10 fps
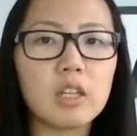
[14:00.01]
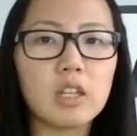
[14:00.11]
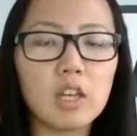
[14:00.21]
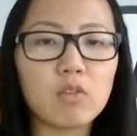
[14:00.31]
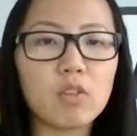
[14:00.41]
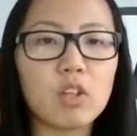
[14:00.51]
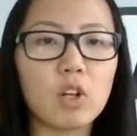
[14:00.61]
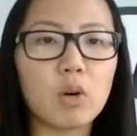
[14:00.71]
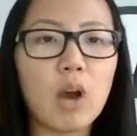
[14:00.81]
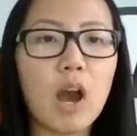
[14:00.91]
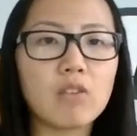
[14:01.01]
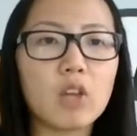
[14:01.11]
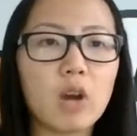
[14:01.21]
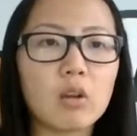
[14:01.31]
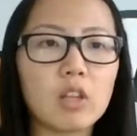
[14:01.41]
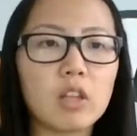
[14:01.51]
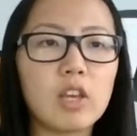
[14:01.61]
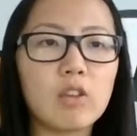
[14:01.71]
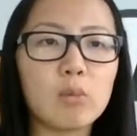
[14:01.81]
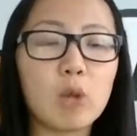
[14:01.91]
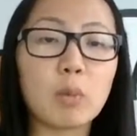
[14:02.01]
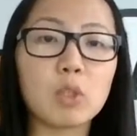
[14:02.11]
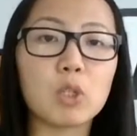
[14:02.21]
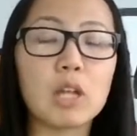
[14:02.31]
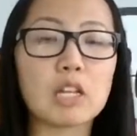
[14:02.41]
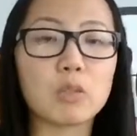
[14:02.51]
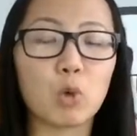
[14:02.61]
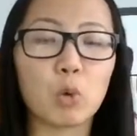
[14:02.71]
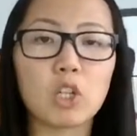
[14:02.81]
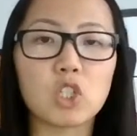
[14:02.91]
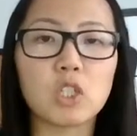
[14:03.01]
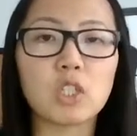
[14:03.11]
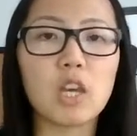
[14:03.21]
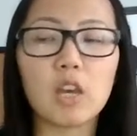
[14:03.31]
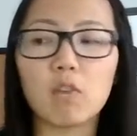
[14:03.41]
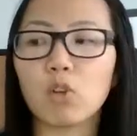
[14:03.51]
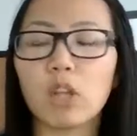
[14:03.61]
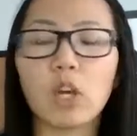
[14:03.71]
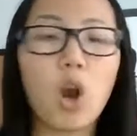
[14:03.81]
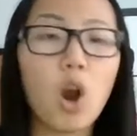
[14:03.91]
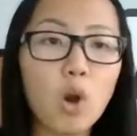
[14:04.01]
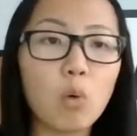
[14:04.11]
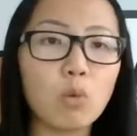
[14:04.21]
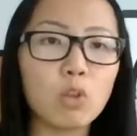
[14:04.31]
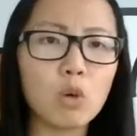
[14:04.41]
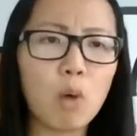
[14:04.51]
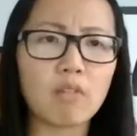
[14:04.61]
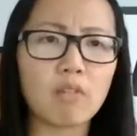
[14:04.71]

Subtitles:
give them the opportunity to ask more questions. Like if they're like, oh, well, you have